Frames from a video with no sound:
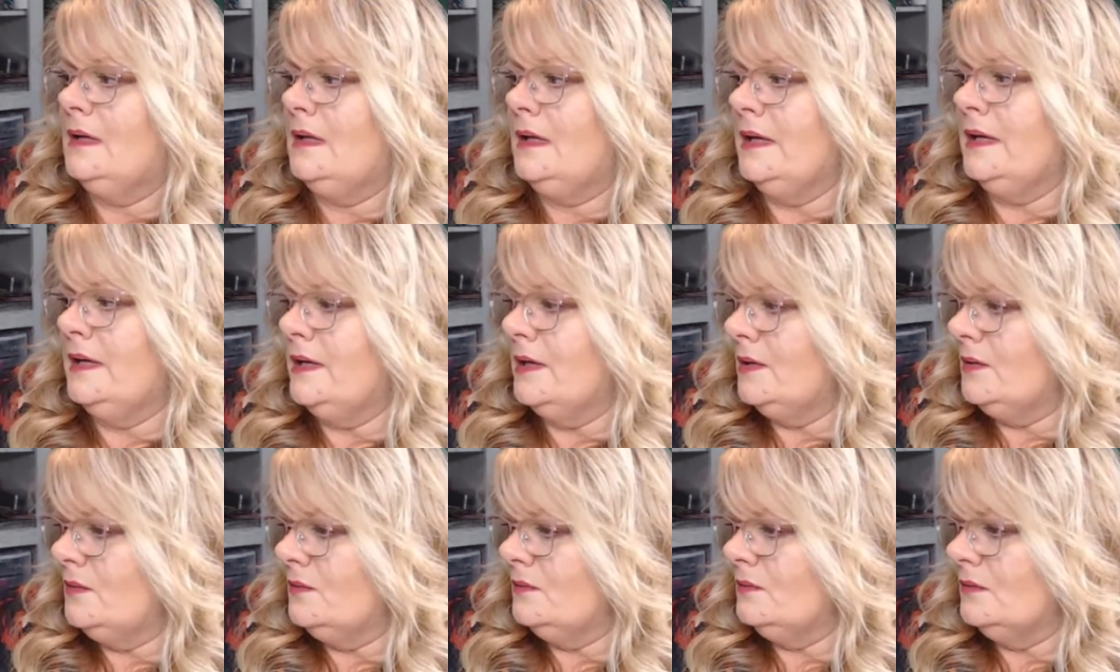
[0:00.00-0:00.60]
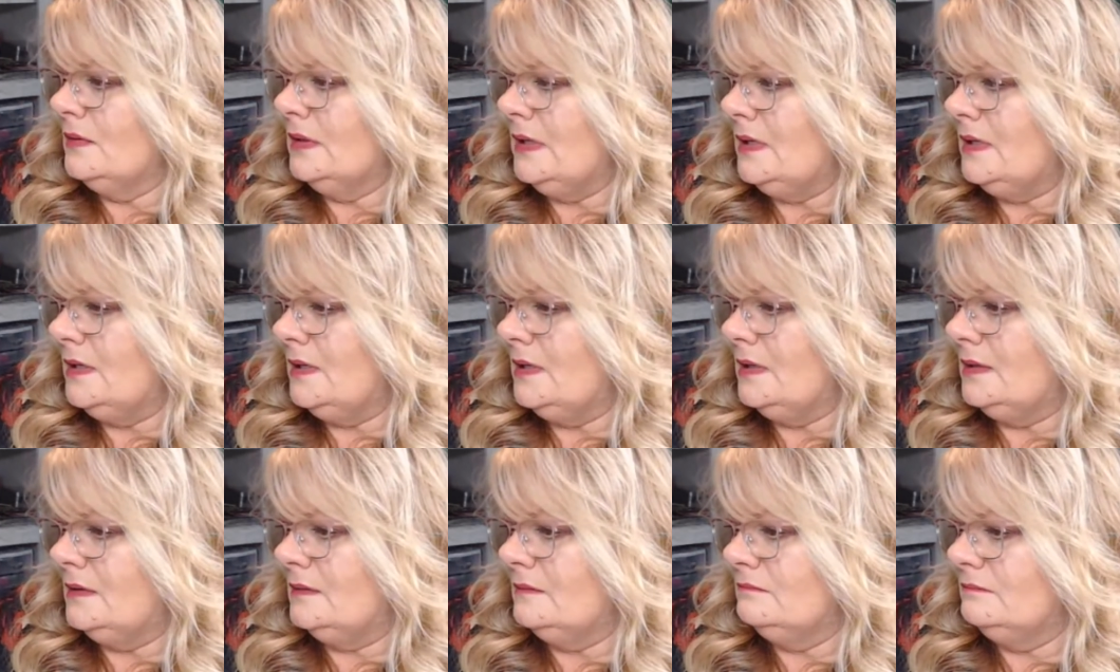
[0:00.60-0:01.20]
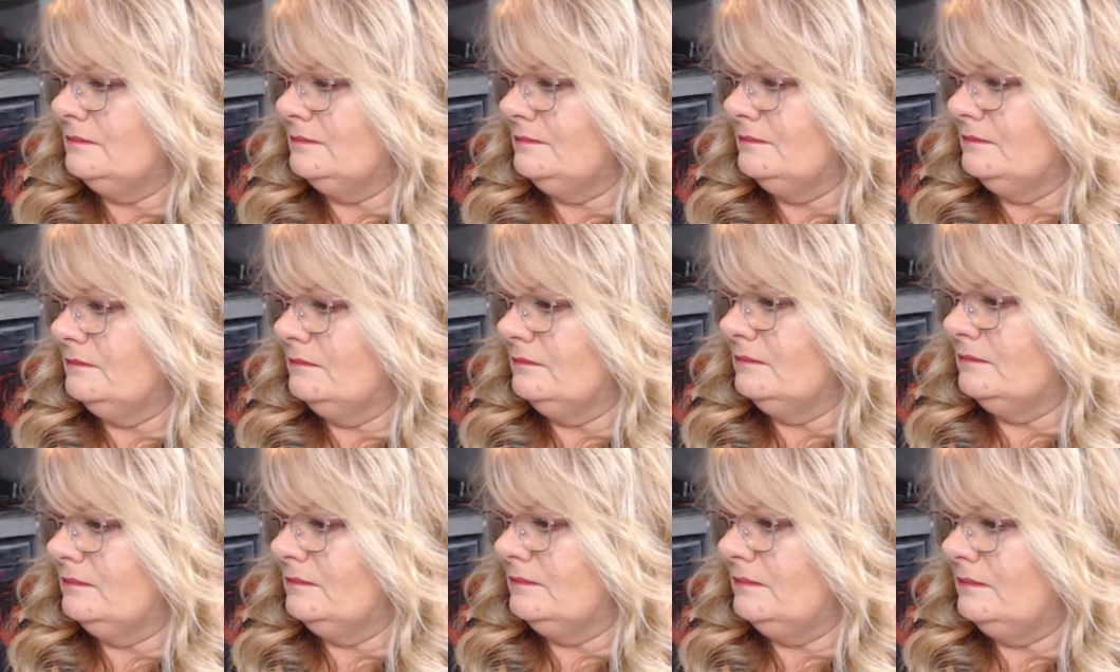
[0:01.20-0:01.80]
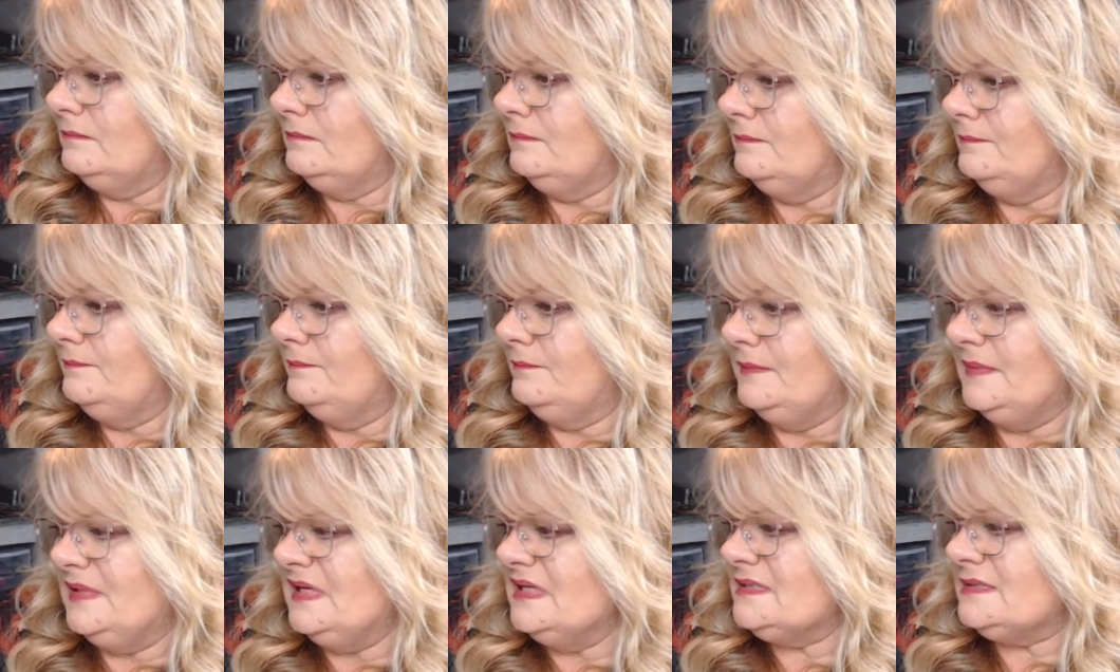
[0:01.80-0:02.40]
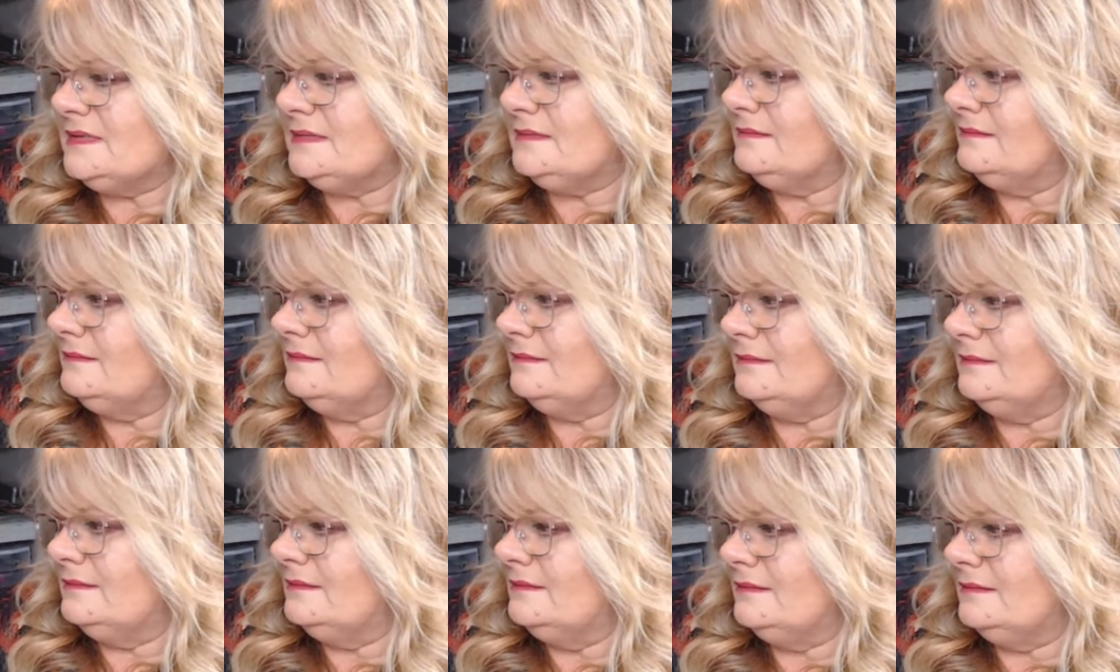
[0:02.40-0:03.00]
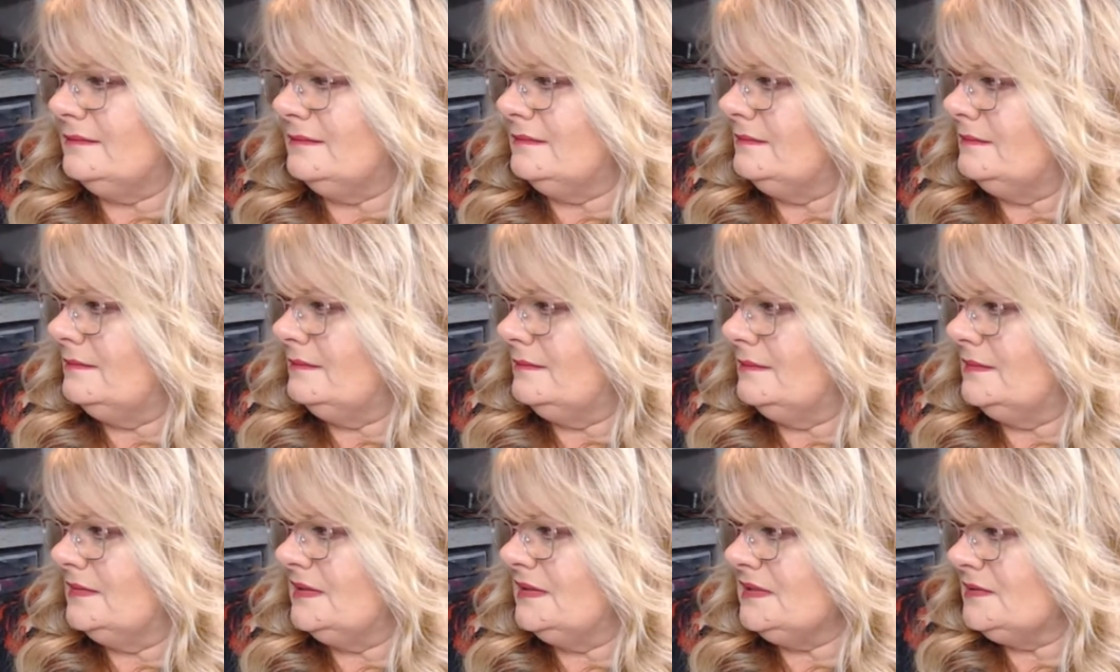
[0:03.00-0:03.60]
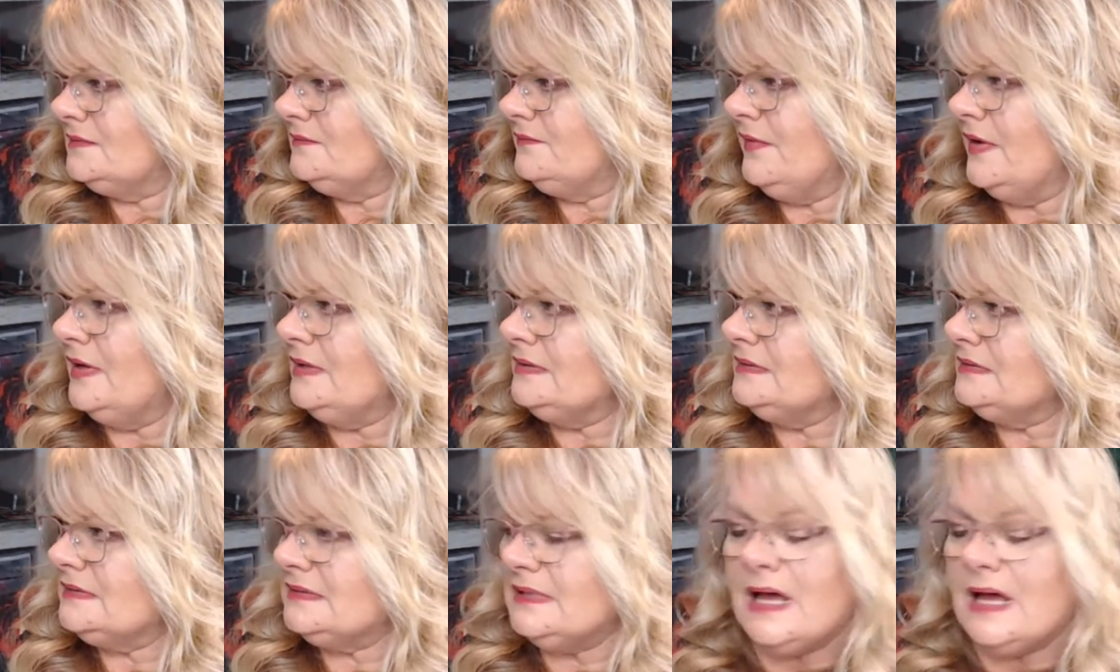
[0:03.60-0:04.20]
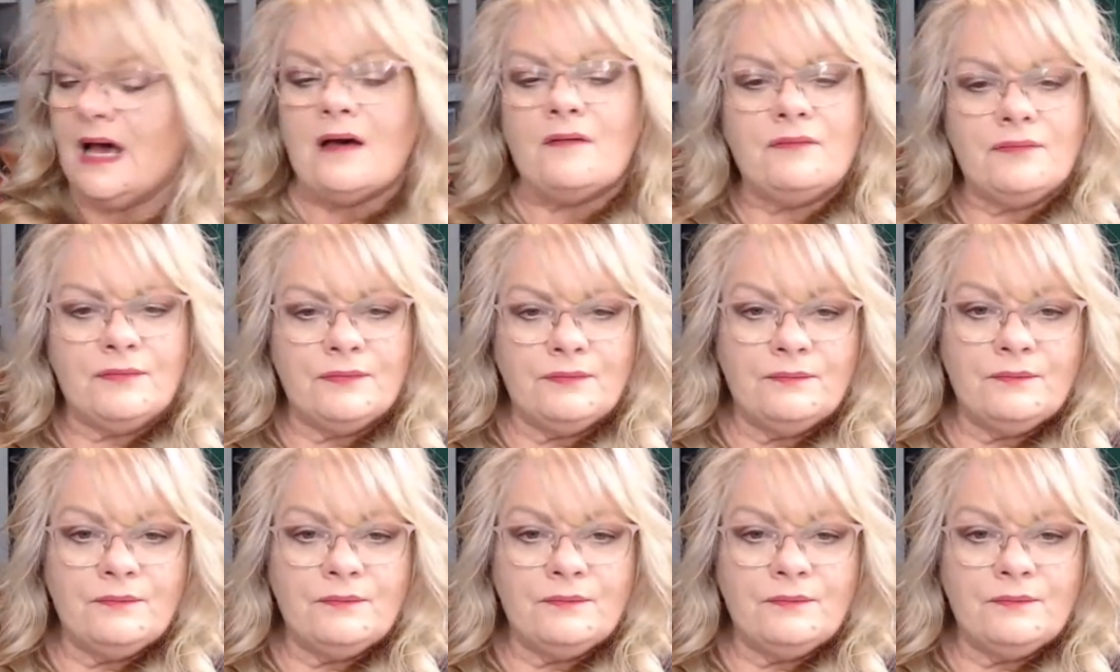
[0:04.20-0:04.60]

You know, just fun stuff,